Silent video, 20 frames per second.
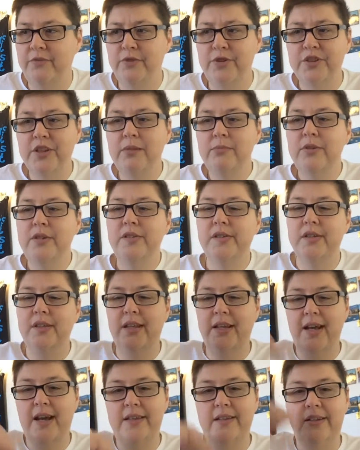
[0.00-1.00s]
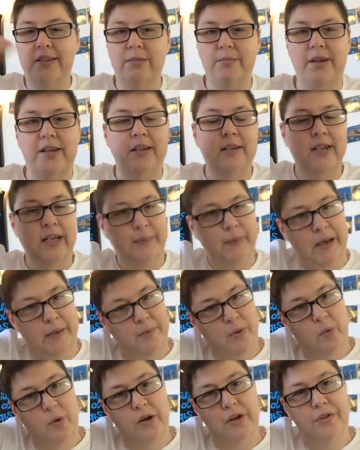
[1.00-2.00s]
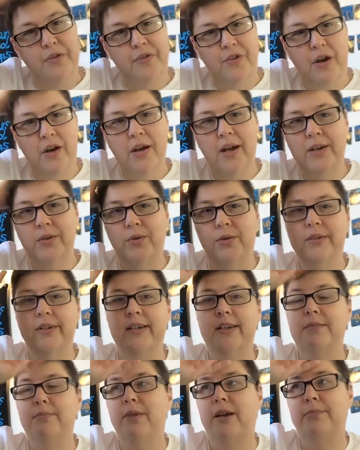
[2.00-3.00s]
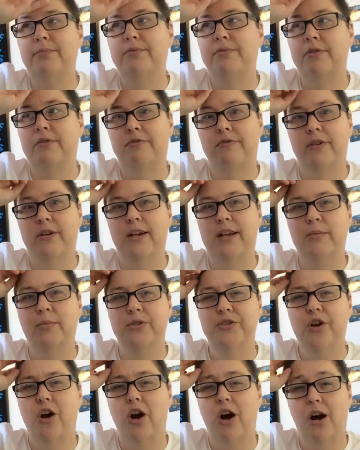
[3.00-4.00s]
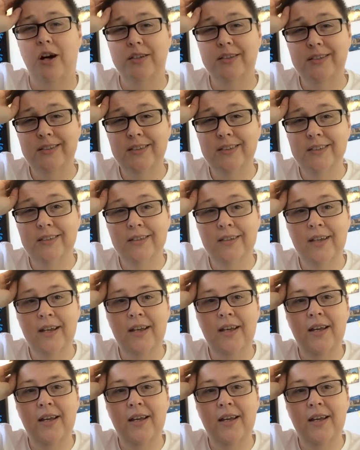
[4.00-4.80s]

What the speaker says: For some reason, the guy that did my intake paperwork thought I told him my preferred name was Austin,